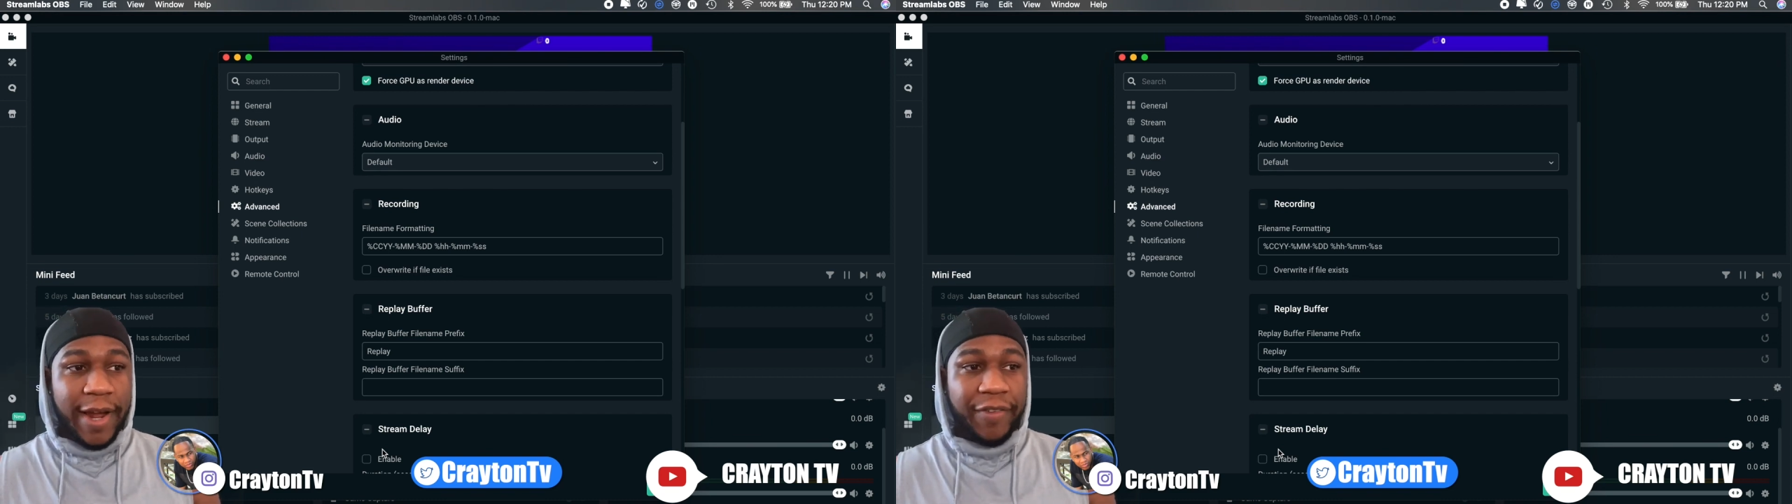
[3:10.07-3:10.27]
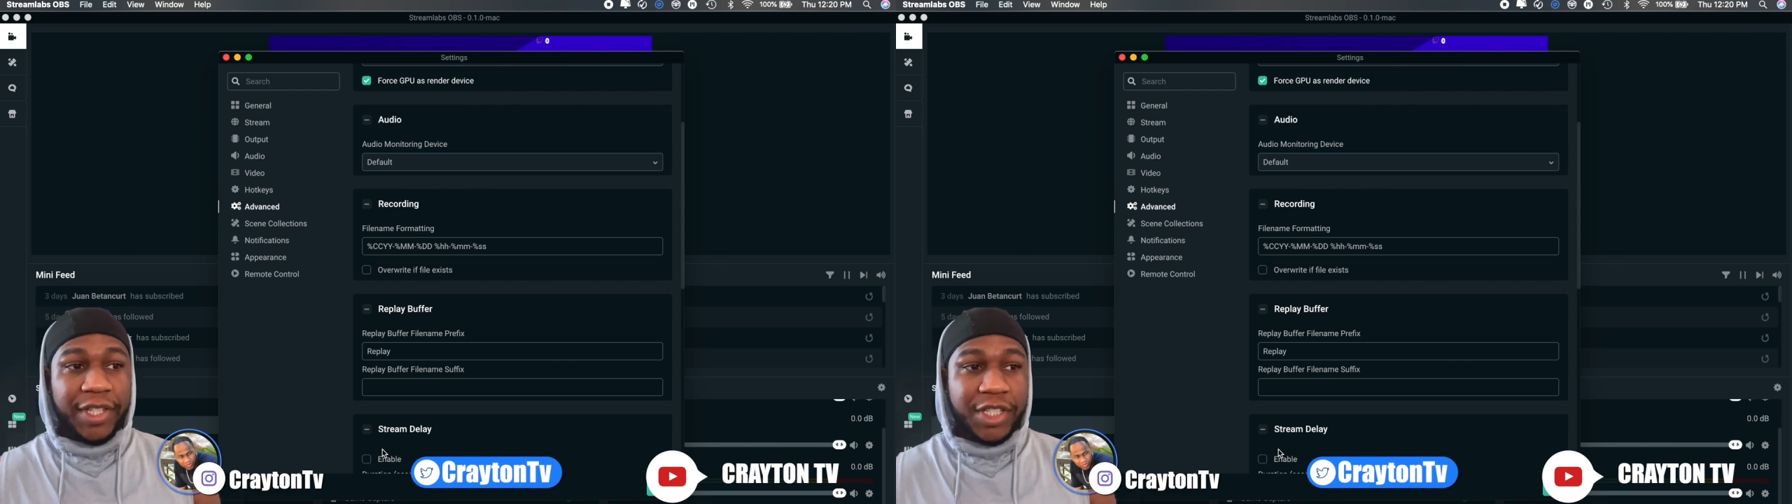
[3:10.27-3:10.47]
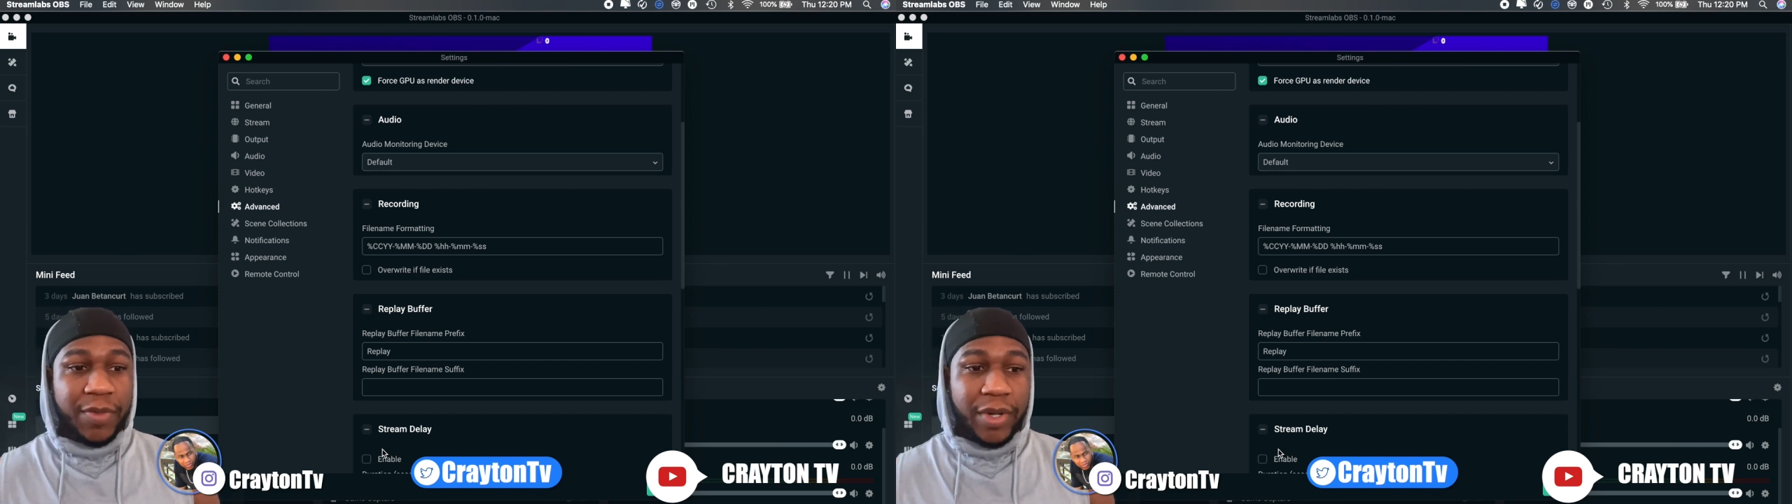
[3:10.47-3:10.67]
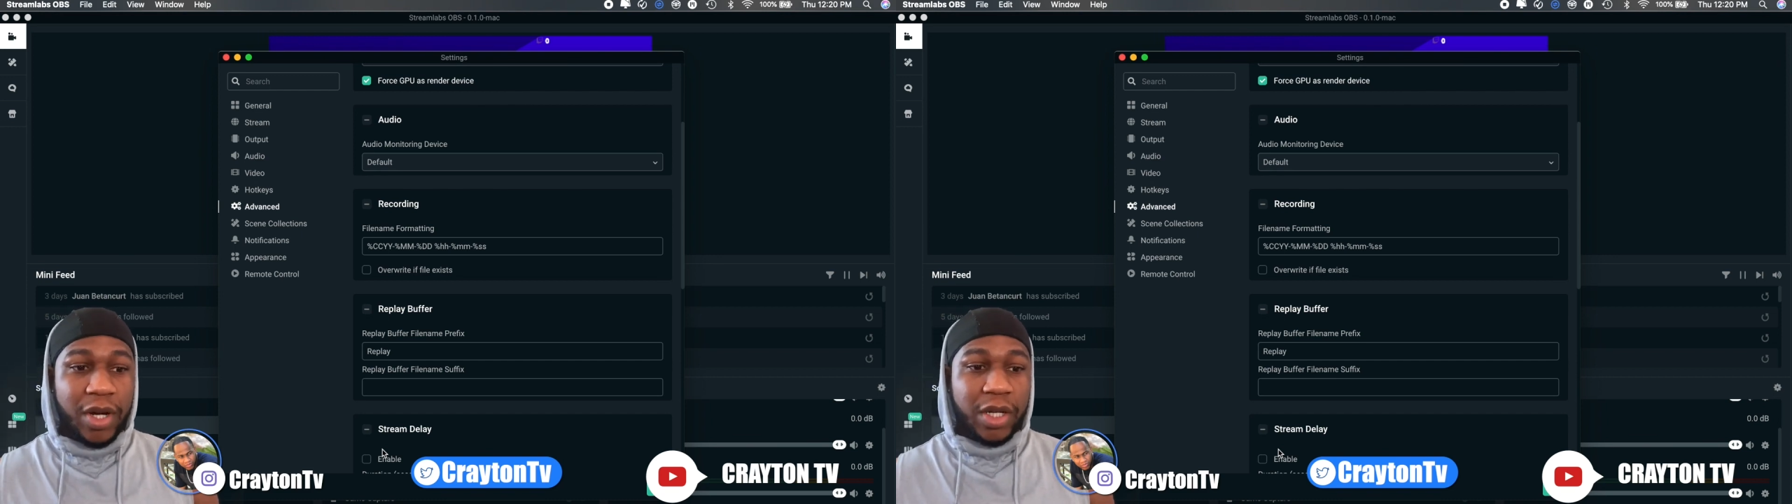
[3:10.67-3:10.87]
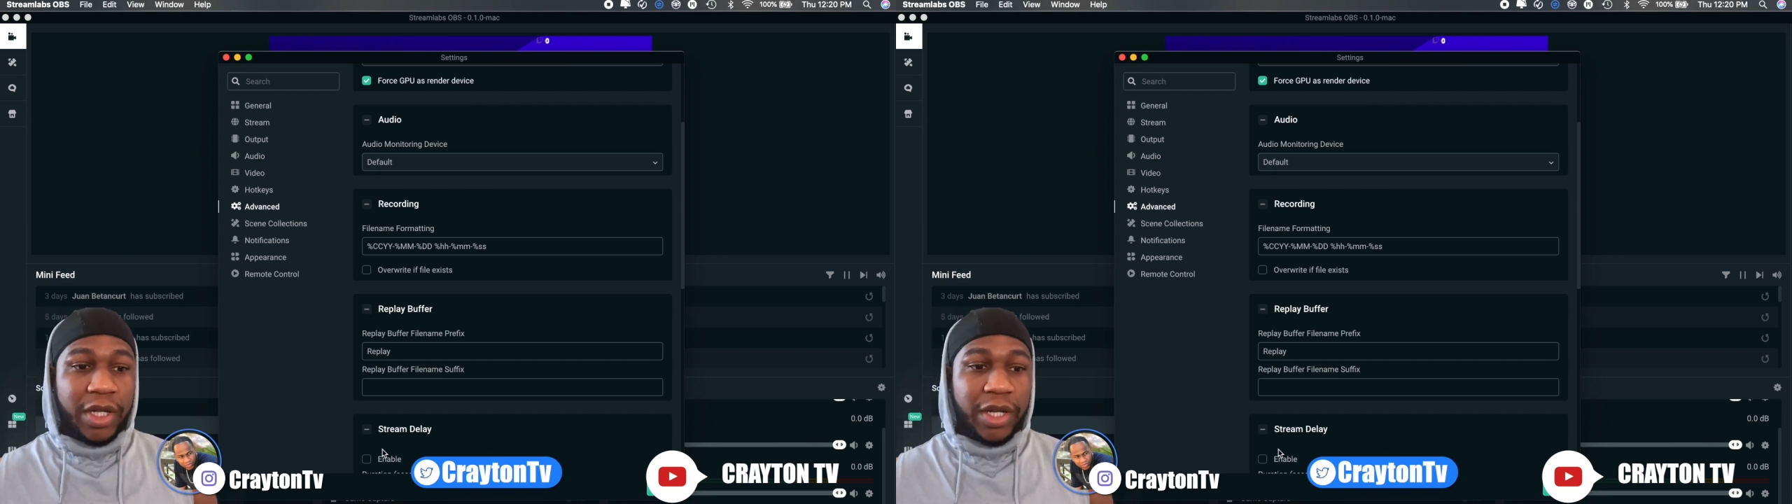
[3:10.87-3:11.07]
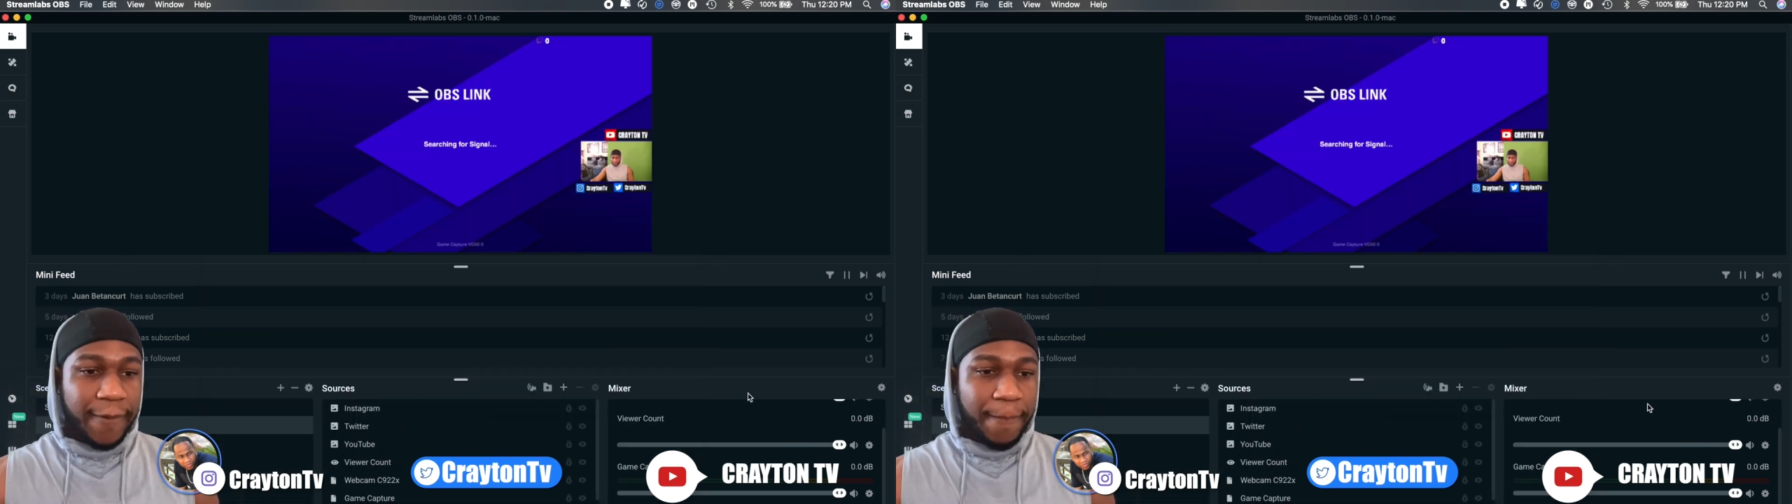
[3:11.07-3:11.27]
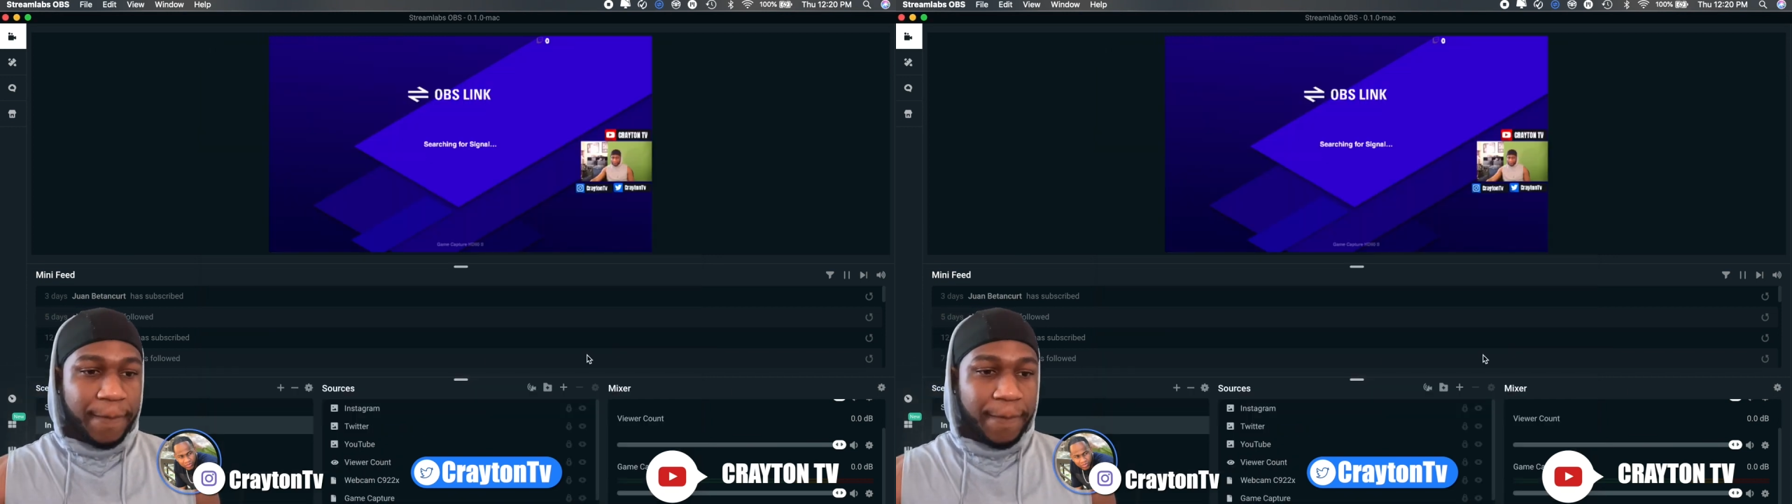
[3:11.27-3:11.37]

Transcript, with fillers: everything should be all good